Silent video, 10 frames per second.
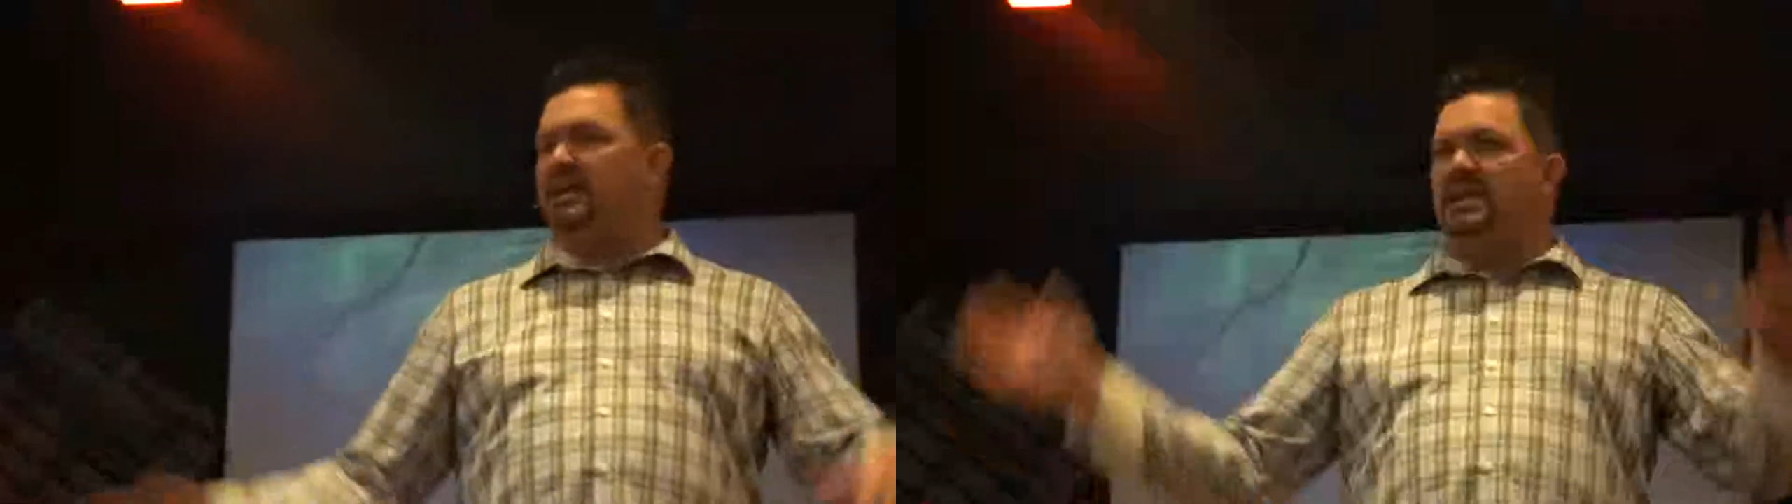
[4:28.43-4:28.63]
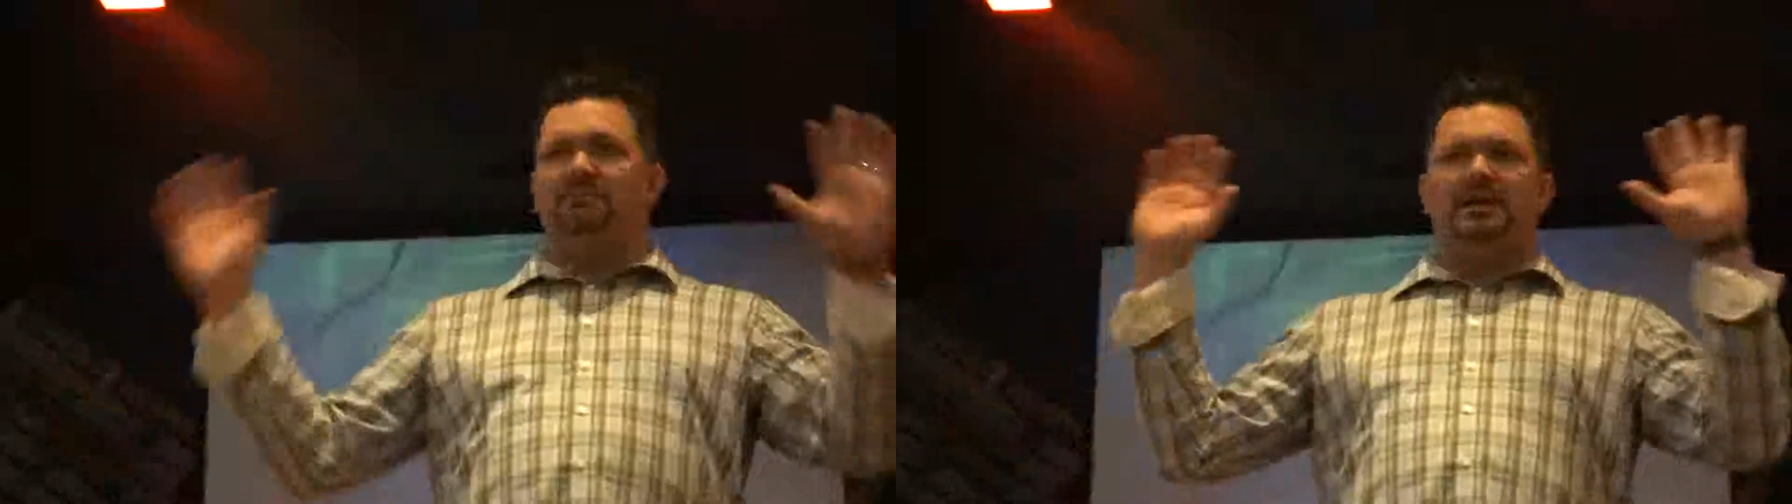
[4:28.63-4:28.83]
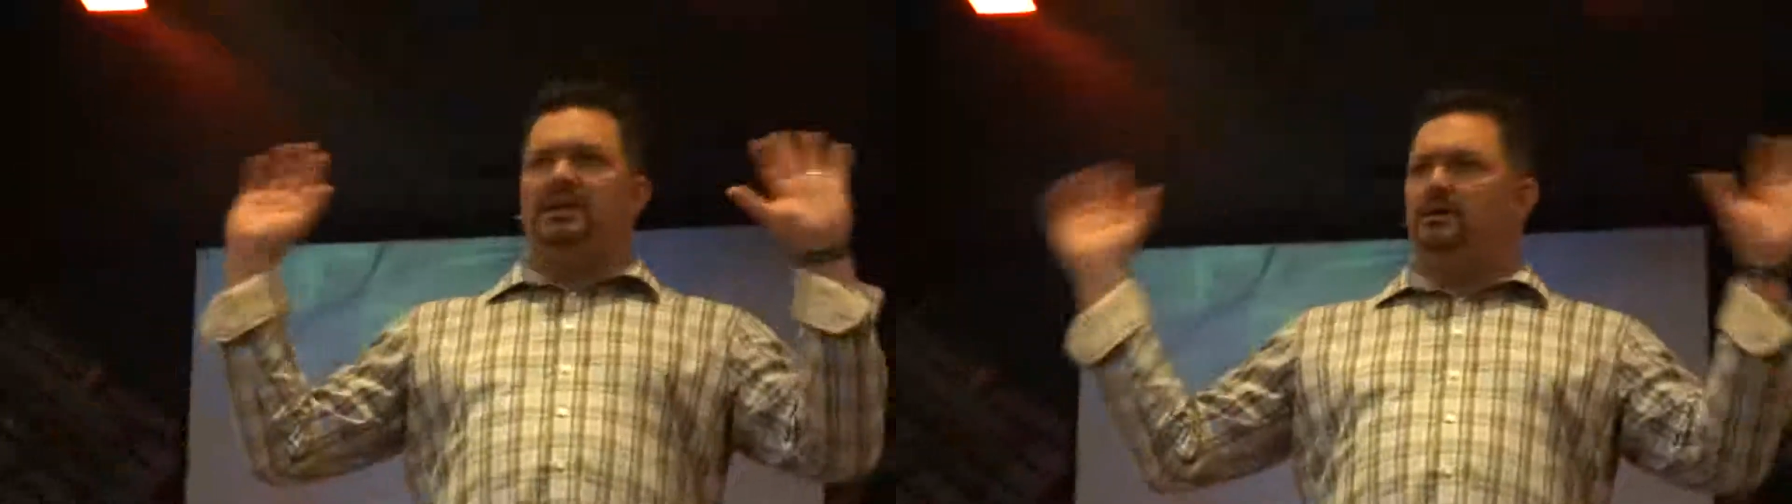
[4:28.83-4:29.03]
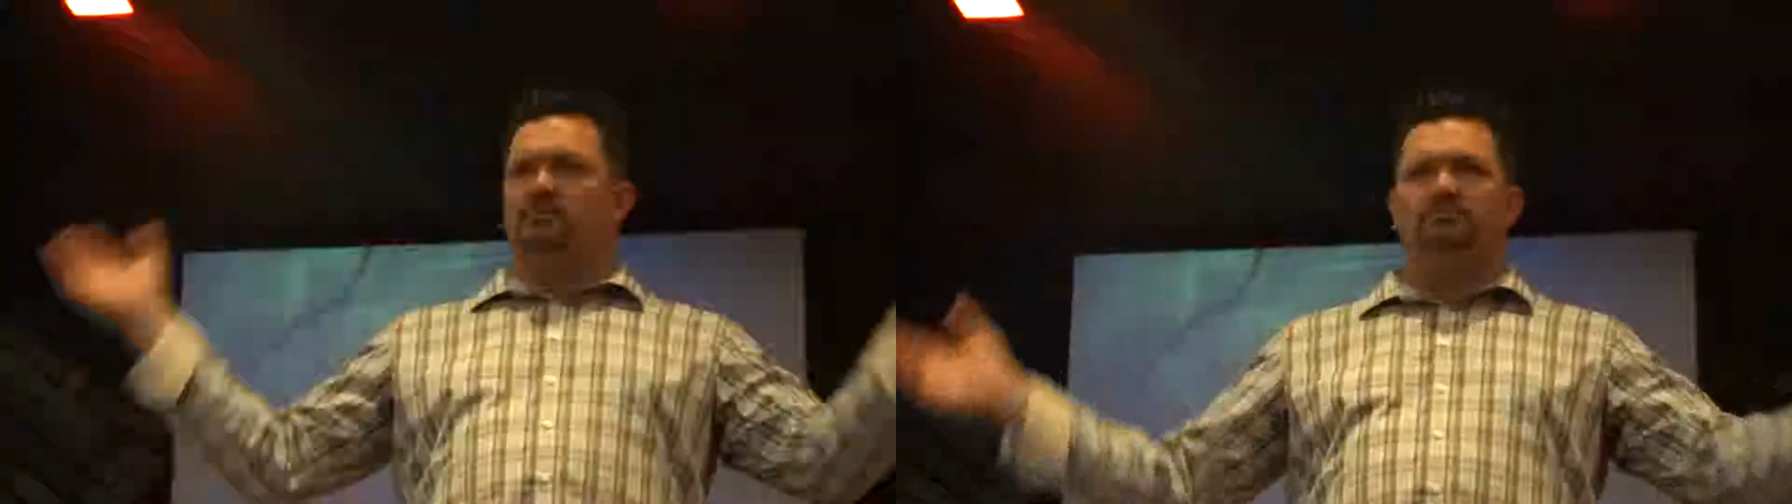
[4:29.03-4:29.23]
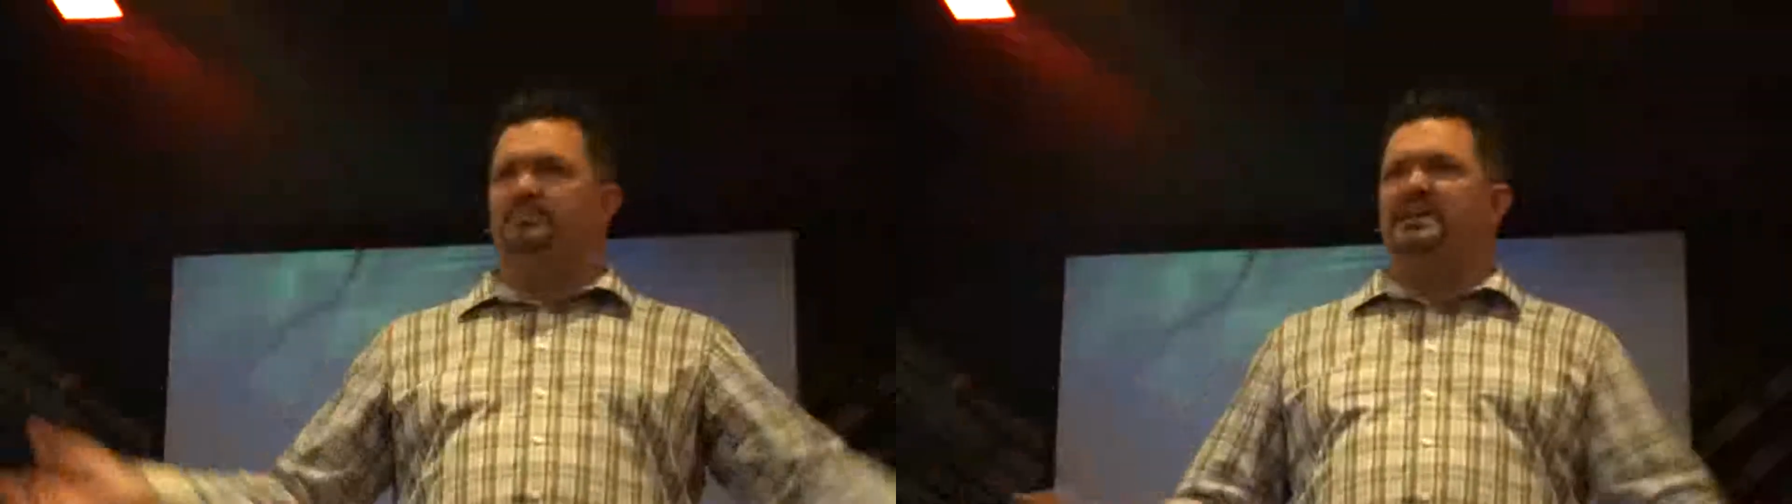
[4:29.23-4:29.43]
and never
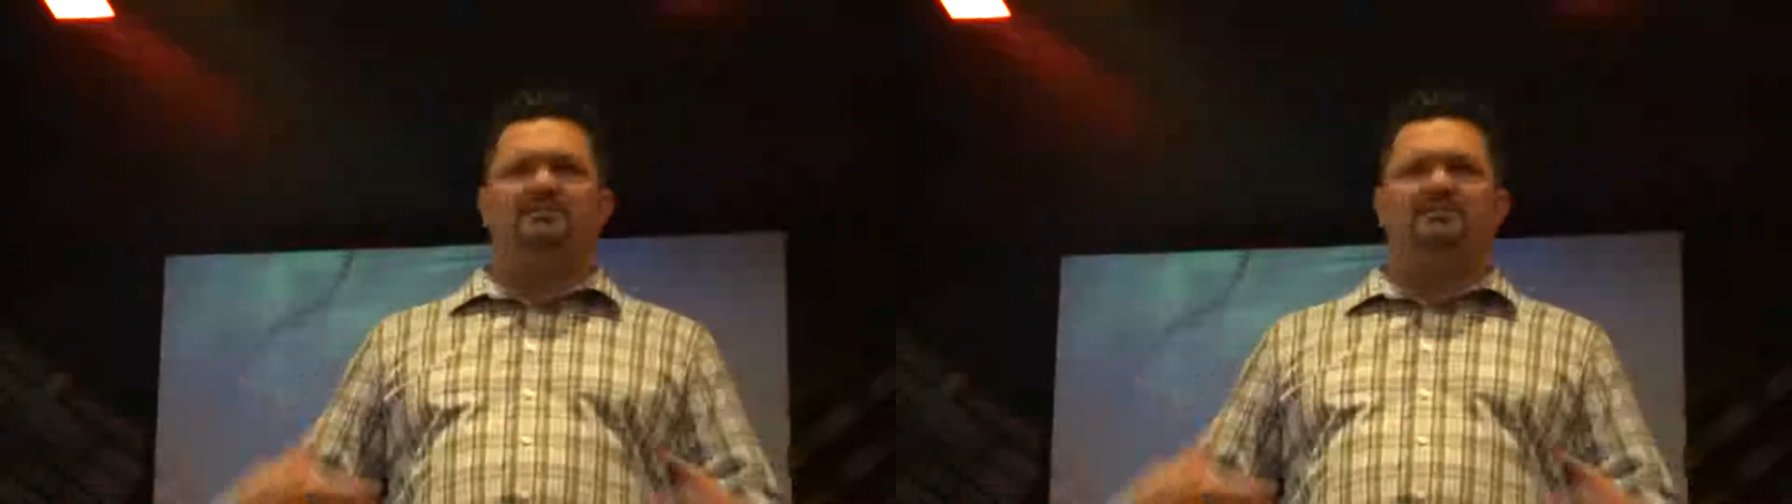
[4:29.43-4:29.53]
hear me